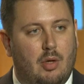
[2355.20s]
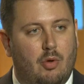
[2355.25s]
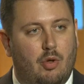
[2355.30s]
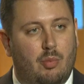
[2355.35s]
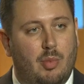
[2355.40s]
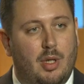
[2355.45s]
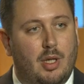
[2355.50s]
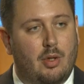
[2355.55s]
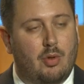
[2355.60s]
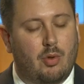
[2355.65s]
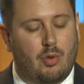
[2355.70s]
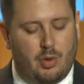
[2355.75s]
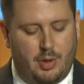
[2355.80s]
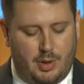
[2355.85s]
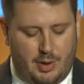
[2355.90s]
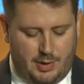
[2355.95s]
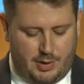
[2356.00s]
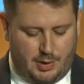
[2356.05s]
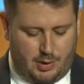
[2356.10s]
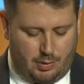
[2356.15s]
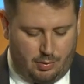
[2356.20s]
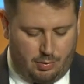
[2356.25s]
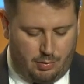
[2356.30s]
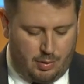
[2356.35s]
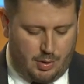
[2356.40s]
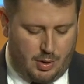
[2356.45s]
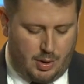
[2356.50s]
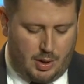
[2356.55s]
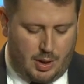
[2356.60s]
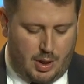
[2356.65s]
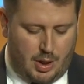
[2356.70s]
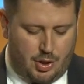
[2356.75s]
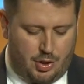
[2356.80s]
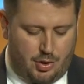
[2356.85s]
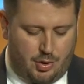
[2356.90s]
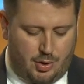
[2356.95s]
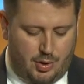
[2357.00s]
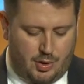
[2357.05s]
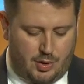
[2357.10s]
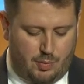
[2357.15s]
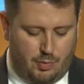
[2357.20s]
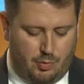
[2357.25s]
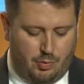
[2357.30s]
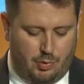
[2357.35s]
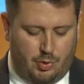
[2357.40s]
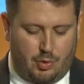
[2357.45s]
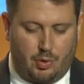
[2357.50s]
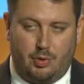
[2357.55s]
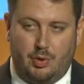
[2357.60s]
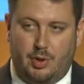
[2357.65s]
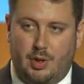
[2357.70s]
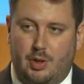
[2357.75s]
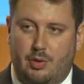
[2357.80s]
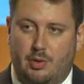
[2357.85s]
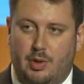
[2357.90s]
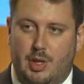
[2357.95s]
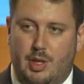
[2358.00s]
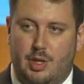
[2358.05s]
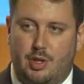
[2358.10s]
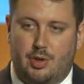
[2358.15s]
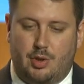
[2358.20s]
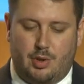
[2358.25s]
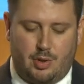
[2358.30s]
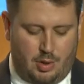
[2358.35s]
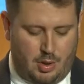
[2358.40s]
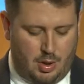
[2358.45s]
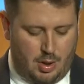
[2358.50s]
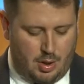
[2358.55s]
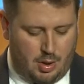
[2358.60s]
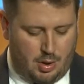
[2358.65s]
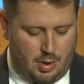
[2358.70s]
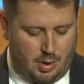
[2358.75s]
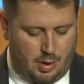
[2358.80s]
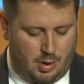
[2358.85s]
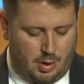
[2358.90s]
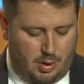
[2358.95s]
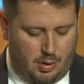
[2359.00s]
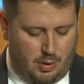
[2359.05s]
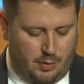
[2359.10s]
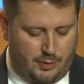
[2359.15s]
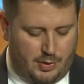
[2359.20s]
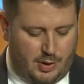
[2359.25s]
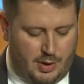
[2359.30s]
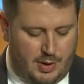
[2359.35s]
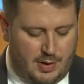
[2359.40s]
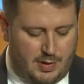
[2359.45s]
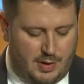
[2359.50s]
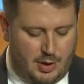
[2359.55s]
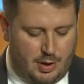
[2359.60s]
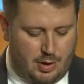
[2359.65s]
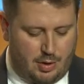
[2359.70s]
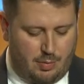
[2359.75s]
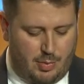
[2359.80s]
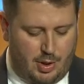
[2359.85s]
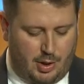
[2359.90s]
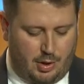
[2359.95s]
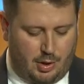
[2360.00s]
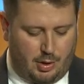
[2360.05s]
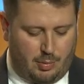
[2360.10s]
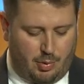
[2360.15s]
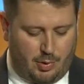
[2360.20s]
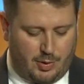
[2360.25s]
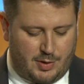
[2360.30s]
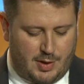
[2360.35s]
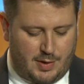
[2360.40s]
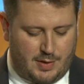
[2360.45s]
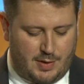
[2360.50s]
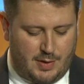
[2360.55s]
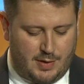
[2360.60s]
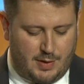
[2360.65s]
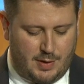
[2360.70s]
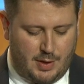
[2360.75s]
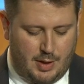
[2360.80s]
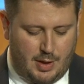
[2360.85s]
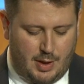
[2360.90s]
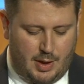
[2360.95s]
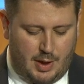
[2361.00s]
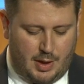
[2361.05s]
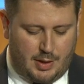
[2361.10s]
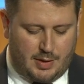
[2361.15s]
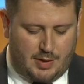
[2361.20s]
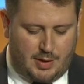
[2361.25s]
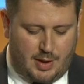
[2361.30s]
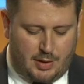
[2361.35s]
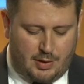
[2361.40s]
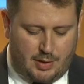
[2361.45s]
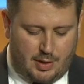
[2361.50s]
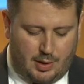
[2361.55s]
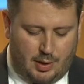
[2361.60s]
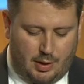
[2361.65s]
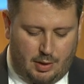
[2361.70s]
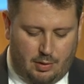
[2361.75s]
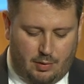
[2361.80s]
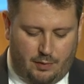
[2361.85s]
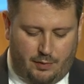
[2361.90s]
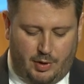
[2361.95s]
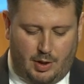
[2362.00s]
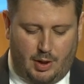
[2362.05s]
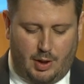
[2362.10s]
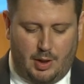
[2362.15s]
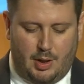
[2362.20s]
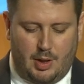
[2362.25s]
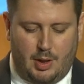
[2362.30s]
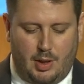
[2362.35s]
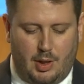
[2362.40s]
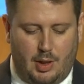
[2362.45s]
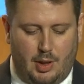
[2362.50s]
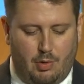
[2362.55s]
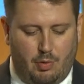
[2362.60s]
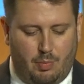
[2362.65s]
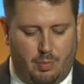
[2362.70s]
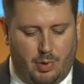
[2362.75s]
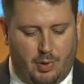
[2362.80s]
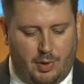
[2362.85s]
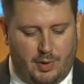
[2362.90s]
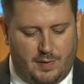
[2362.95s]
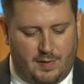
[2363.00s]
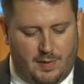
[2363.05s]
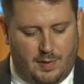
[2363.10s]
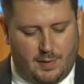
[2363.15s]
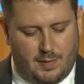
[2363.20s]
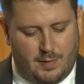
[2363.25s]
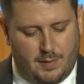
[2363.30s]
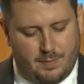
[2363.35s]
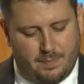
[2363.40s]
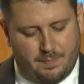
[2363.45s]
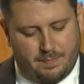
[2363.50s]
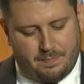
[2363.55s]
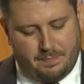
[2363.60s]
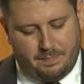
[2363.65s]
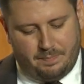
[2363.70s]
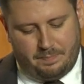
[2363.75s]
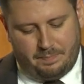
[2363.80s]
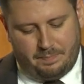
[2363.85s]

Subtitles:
our main goal is to ensure the smooth continuation of the decision-making processes and the strengthening of key EU policies.